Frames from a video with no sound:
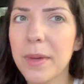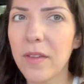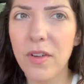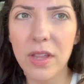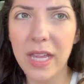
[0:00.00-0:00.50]

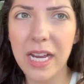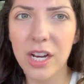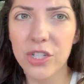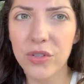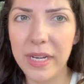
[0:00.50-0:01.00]
of like
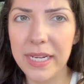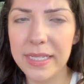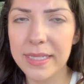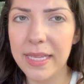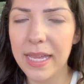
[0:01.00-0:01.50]
our
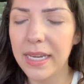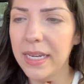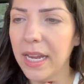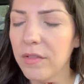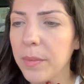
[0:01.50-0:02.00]
drinks that need
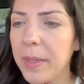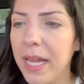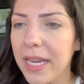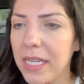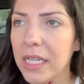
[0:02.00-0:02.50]
to get
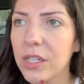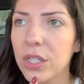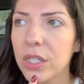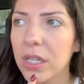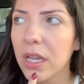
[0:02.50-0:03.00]

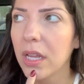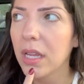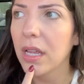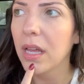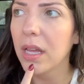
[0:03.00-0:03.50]
replenished,
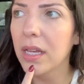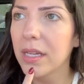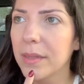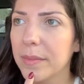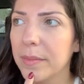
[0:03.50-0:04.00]

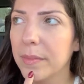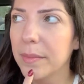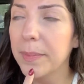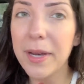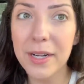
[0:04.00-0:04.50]
um,
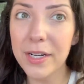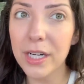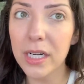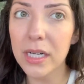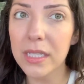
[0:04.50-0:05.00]

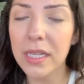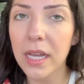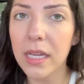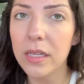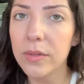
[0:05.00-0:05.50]
butter, because
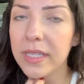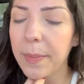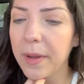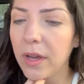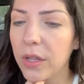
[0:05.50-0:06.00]
I used up
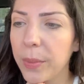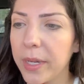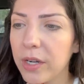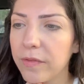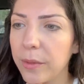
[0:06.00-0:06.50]
all the
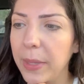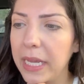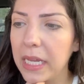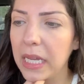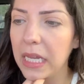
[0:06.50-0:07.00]
butter for
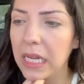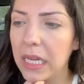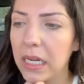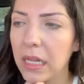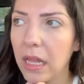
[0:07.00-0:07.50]

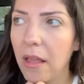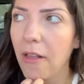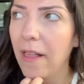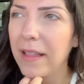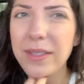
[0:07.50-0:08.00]
baking.
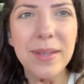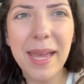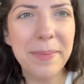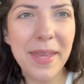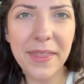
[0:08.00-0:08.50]
So
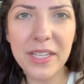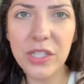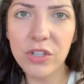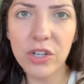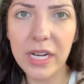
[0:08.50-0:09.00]
yeah, nothing
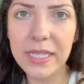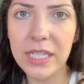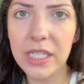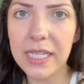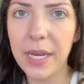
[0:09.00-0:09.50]
too crazy.
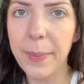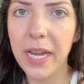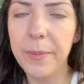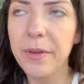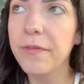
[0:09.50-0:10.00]
Just going to
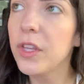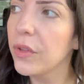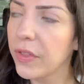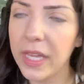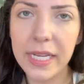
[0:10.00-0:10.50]
pick up a few
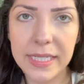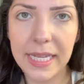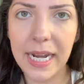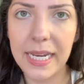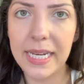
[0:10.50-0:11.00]
things
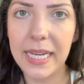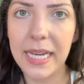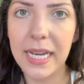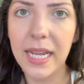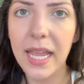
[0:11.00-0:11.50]
that I
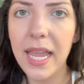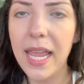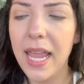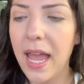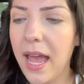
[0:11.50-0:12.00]
need
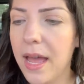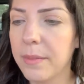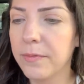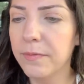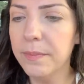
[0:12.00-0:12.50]

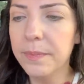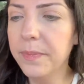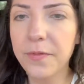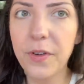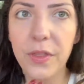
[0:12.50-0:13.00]
um,
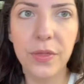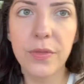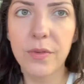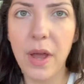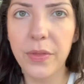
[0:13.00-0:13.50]
for
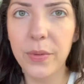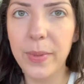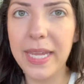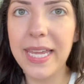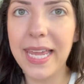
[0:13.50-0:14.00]
throughout the
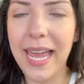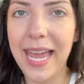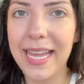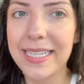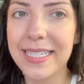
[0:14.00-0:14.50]
week,
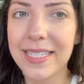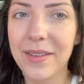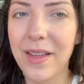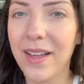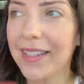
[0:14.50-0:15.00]
and
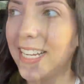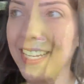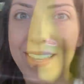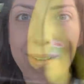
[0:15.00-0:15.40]
I'll take you